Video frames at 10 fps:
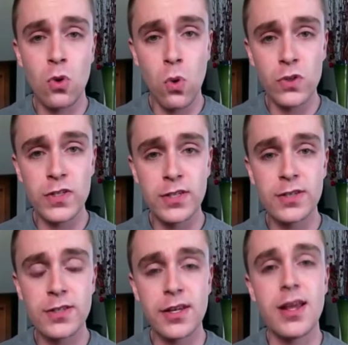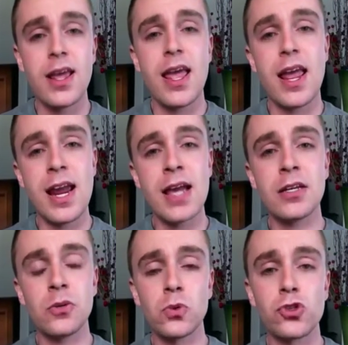courses, and
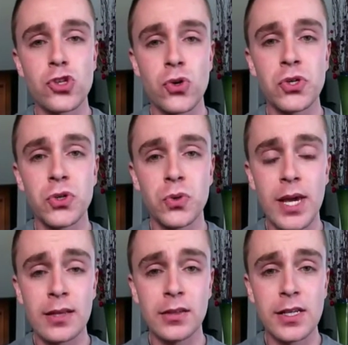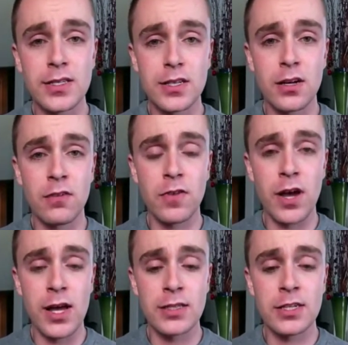it will show you a list of
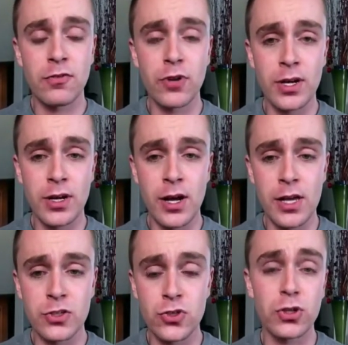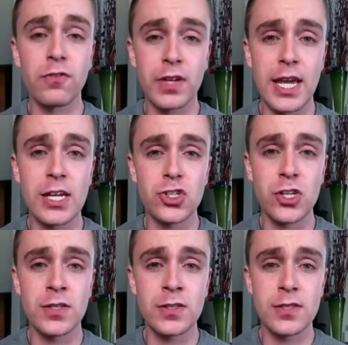different
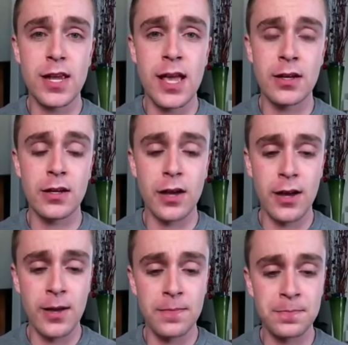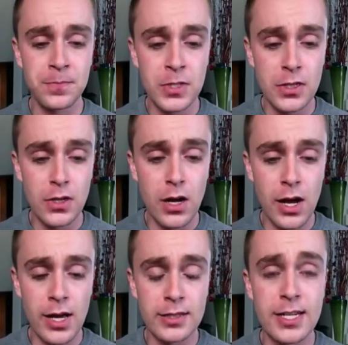certifications and
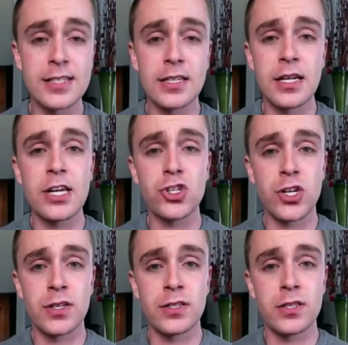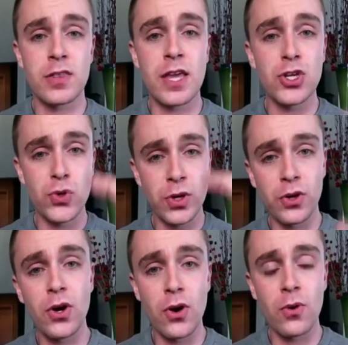designations that you can
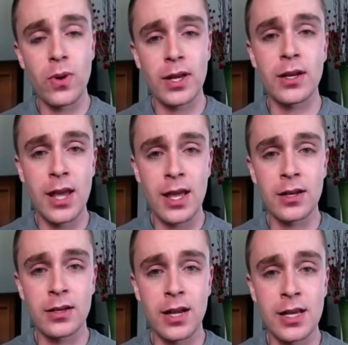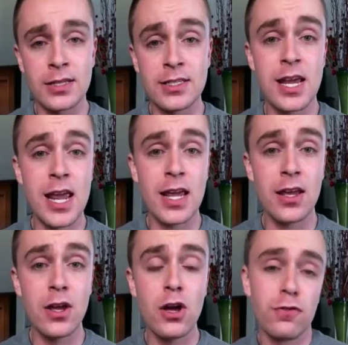go and take
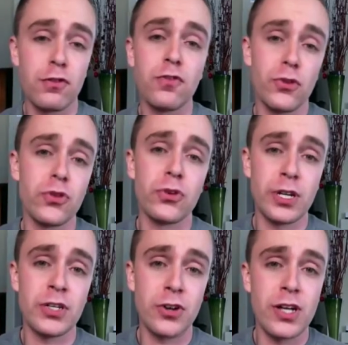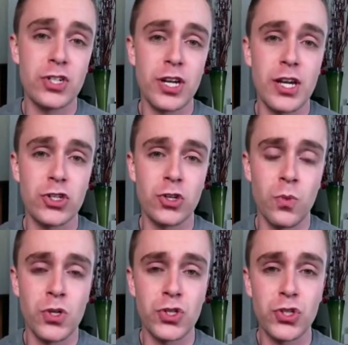for furthering your education
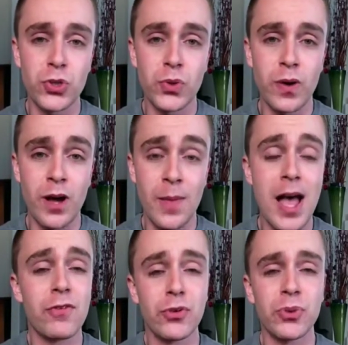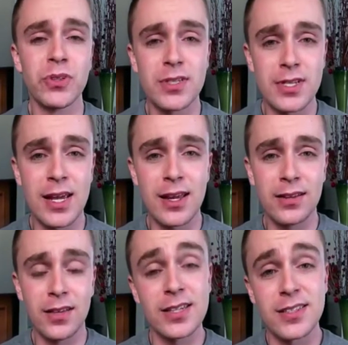once you have your real estate
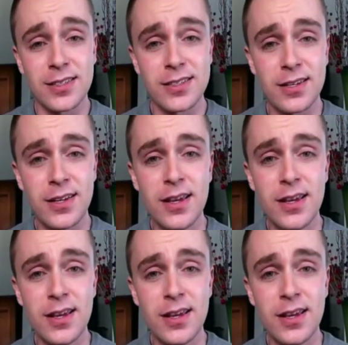license.